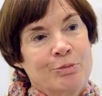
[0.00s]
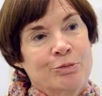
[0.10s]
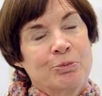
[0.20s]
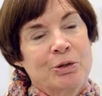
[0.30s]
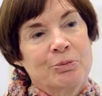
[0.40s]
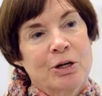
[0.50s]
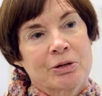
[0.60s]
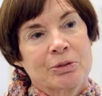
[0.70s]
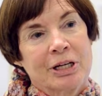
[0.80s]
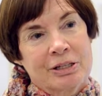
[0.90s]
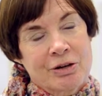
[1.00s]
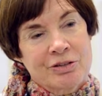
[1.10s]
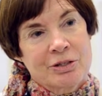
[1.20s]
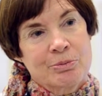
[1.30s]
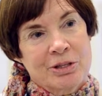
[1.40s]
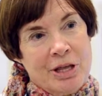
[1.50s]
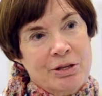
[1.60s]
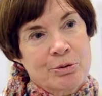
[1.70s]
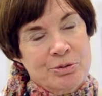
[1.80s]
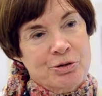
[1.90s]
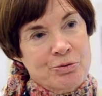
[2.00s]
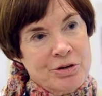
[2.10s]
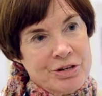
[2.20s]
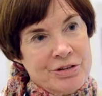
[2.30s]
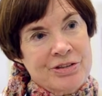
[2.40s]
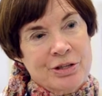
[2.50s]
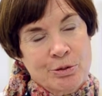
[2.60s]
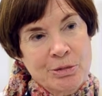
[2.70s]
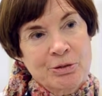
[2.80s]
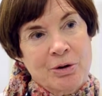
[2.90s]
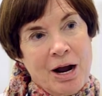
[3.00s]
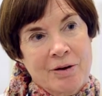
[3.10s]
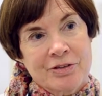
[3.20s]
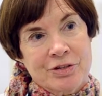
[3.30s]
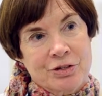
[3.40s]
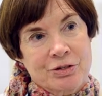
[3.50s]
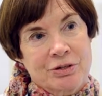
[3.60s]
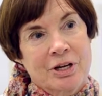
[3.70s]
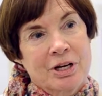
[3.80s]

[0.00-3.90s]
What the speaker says: We work really closely with other obstetricians and the midwives to